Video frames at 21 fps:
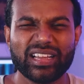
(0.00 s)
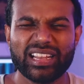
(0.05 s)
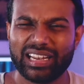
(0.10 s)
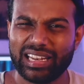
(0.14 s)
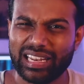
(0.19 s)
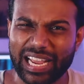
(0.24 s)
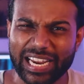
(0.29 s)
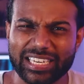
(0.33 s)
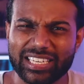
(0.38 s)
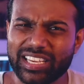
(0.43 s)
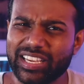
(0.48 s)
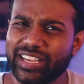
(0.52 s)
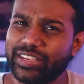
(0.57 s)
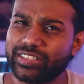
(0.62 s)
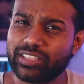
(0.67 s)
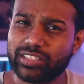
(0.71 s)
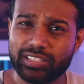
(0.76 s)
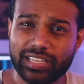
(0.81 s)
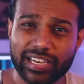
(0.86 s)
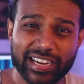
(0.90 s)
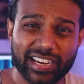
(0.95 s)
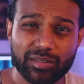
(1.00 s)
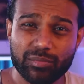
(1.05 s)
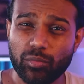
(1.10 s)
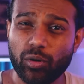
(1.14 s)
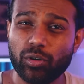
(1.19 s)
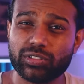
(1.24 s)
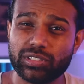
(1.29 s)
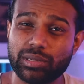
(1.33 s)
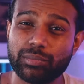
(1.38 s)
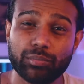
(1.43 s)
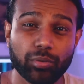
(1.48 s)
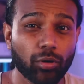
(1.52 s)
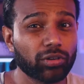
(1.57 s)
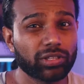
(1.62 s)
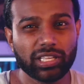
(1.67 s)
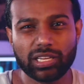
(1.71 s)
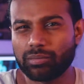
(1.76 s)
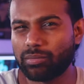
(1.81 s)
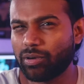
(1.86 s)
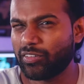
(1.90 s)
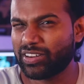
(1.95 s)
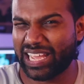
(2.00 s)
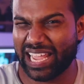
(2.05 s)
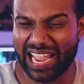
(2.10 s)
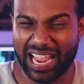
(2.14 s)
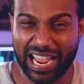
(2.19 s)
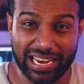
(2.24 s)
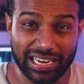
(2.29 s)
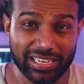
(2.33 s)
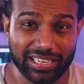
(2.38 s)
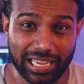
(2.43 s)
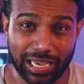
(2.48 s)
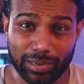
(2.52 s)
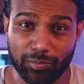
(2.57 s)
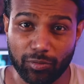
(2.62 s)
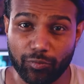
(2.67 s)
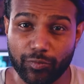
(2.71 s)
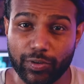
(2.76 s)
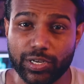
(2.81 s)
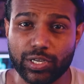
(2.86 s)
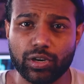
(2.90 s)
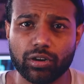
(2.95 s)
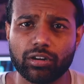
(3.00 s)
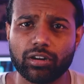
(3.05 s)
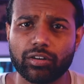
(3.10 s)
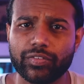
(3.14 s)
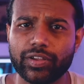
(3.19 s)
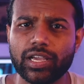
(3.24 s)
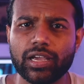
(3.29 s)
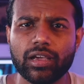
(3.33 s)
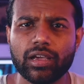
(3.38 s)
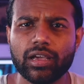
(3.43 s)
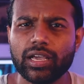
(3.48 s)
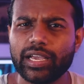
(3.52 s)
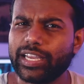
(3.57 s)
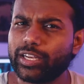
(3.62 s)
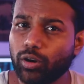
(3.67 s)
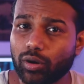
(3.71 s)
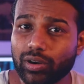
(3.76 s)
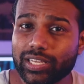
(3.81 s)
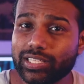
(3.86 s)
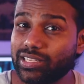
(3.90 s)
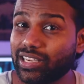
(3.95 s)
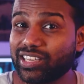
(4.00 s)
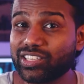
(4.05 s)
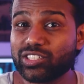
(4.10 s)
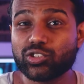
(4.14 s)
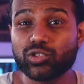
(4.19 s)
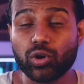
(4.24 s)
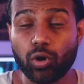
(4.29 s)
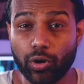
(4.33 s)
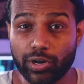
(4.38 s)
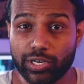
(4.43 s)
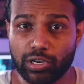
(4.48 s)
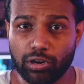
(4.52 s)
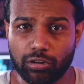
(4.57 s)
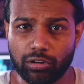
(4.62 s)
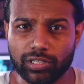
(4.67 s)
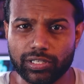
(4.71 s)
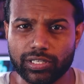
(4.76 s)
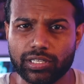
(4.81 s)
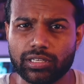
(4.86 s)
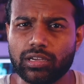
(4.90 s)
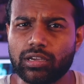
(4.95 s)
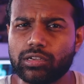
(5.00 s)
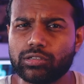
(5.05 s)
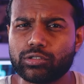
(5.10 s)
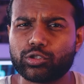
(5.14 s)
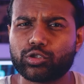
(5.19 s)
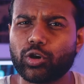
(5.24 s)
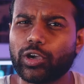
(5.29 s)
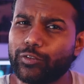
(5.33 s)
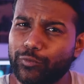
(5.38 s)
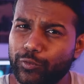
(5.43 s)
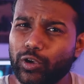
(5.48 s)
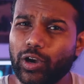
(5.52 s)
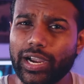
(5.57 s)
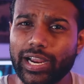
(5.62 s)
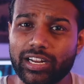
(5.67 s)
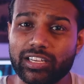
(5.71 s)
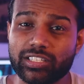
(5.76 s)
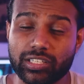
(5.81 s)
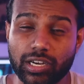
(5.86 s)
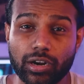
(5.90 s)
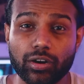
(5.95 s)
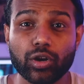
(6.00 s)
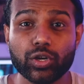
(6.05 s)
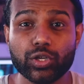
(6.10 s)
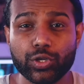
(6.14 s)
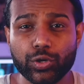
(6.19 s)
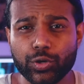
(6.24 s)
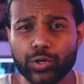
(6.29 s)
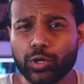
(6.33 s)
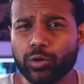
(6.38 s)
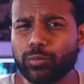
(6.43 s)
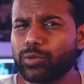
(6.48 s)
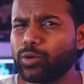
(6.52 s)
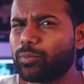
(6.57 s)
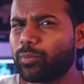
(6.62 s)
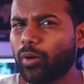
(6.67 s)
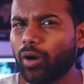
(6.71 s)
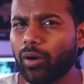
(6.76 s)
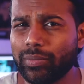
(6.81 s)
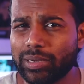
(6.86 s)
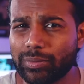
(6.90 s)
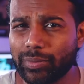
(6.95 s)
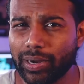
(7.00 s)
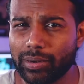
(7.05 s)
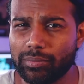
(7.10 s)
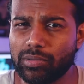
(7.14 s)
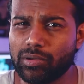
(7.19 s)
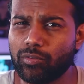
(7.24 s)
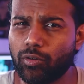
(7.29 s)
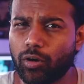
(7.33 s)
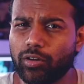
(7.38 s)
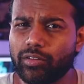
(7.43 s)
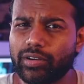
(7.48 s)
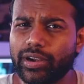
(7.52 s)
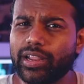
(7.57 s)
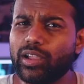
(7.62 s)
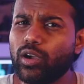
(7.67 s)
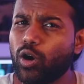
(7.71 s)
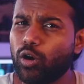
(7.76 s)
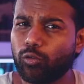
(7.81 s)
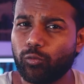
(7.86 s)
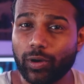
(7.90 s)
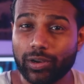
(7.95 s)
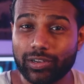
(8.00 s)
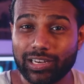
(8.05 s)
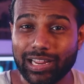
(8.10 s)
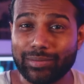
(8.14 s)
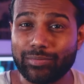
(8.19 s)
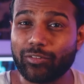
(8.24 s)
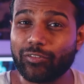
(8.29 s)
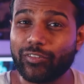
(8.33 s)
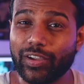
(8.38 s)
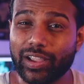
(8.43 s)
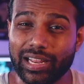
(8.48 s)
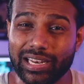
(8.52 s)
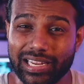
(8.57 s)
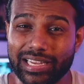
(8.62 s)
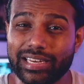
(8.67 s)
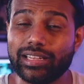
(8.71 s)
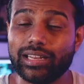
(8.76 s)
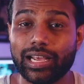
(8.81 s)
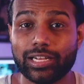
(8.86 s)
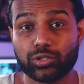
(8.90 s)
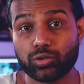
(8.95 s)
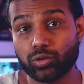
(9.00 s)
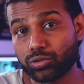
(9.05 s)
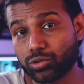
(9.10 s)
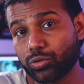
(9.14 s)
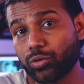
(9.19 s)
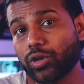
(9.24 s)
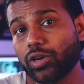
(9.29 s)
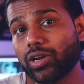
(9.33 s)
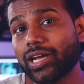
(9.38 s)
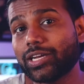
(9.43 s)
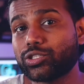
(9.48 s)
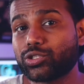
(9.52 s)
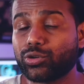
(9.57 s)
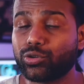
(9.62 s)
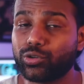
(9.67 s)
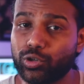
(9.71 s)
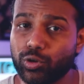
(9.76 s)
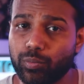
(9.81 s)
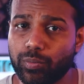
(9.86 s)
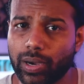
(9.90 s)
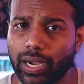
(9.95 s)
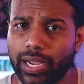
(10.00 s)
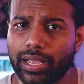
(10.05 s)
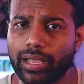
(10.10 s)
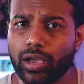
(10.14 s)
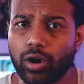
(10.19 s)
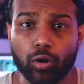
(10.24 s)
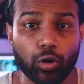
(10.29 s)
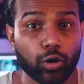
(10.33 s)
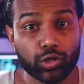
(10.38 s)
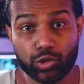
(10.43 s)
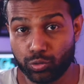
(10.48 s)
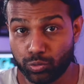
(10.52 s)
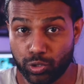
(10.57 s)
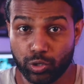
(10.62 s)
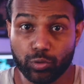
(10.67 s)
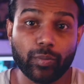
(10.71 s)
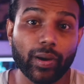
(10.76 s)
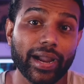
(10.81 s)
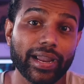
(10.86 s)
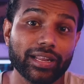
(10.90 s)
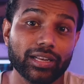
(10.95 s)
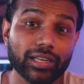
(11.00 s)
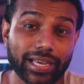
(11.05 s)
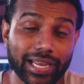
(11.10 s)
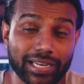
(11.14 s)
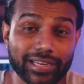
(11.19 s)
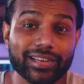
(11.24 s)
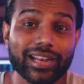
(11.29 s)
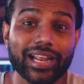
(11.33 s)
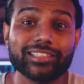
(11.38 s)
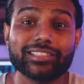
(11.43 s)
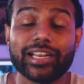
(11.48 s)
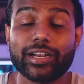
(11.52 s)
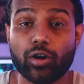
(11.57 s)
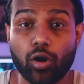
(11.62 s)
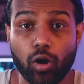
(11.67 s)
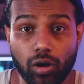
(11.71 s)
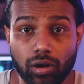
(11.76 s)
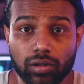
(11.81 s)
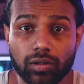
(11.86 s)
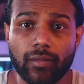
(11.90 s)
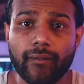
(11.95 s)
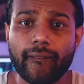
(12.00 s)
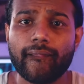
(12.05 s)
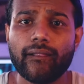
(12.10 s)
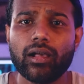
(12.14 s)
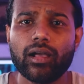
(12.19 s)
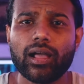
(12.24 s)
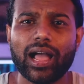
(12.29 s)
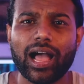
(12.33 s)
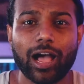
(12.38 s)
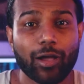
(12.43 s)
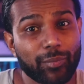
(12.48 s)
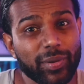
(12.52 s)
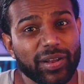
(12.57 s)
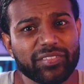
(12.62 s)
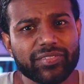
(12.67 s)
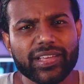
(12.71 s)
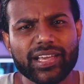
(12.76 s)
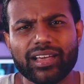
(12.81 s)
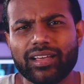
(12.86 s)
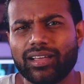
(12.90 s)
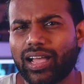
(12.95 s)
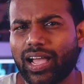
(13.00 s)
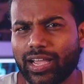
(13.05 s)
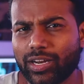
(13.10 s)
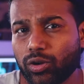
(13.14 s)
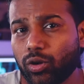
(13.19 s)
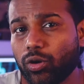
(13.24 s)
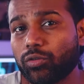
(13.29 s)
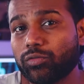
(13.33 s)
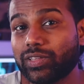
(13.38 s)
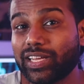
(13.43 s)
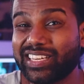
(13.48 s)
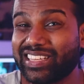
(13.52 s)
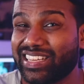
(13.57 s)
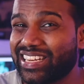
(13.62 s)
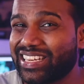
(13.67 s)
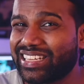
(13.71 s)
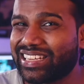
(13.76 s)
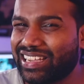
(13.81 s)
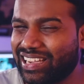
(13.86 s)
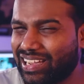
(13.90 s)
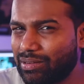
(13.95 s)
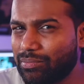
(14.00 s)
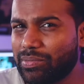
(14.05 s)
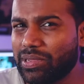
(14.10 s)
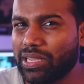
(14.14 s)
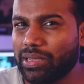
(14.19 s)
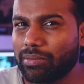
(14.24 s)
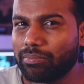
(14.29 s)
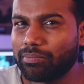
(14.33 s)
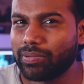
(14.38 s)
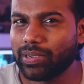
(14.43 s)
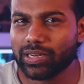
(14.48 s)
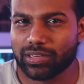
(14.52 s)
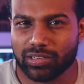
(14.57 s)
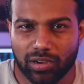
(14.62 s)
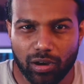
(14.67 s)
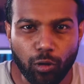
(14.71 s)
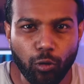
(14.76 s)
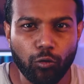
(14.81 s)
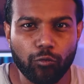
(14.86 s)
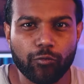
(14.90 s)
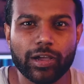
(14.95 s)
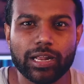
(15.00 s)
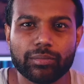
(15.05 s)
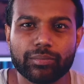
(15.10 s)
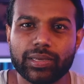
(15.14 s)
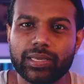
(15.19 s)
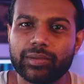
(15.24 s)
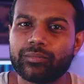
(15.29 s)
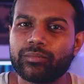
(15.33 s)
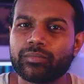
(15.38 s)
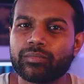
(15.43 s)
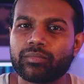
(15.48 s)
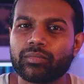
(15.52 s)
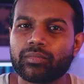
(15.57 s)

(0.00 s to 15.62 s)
Lighting is the second most important thing about any type of videography. It only seconds to the audio quality. So if you are getting started on YouTube, you probably might be wondering what type of LED lights or studio lights should you buy, or should you buy LED lights at all? I've been there. I know that it can be a bit overwhelming.